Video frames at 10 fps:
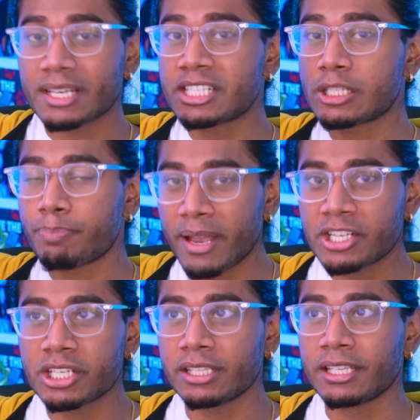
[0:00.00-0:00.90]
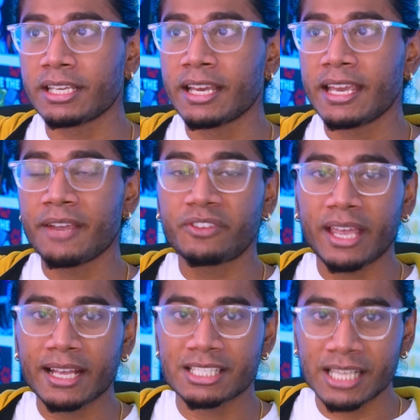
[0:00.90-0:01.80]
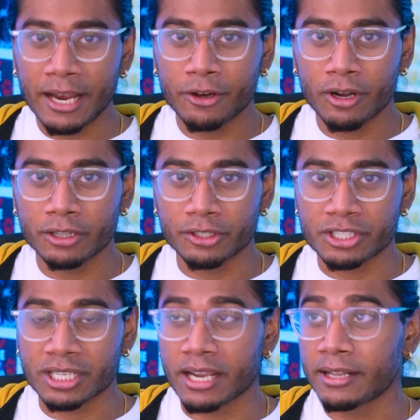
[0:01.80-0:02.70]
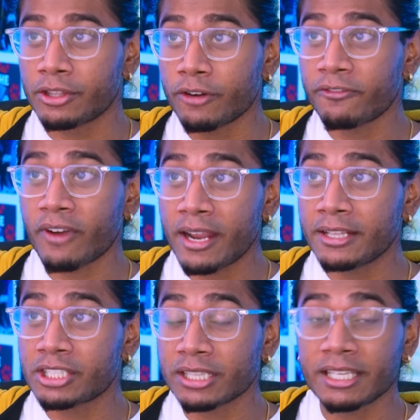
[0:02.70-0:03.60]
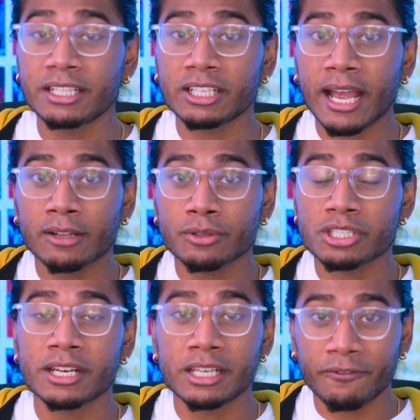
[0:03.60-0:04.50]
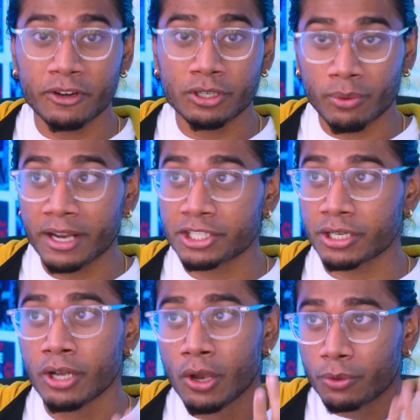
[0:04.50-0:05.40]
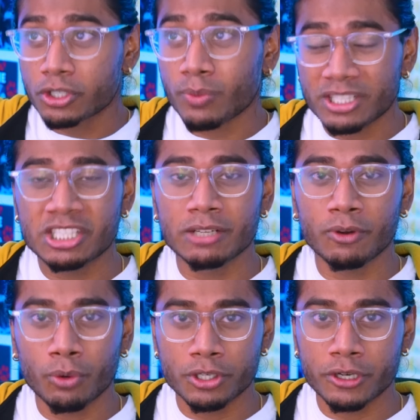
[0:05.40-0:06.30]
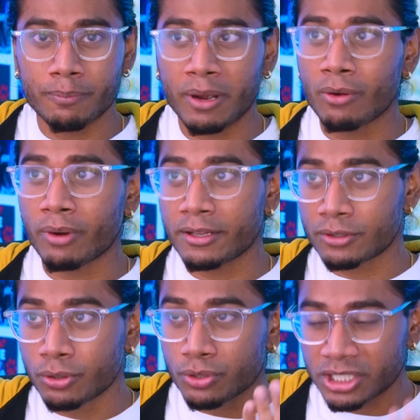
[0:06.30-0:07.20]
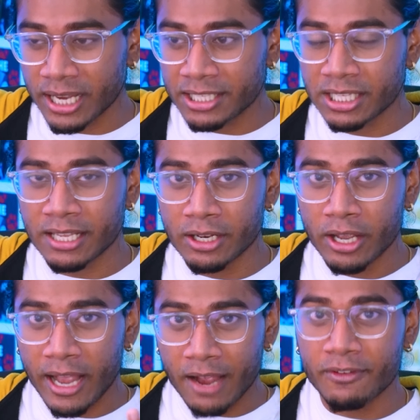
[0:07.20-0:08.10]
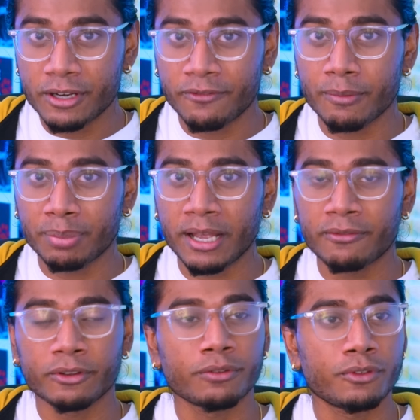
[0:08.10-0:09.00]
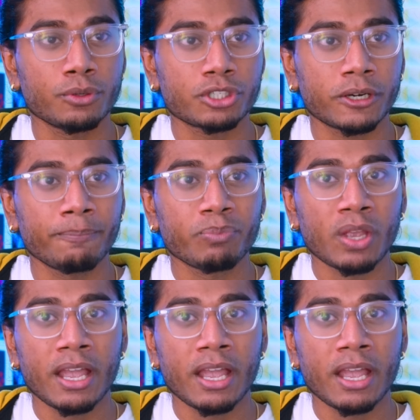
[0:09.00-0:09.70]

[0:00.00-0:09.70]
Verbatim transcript: especially if they had Zygarde on their side, and they're fighting to lead Kalos in a different direction, which is what Civil Wars are about, right? Two sides that have a different plan for the future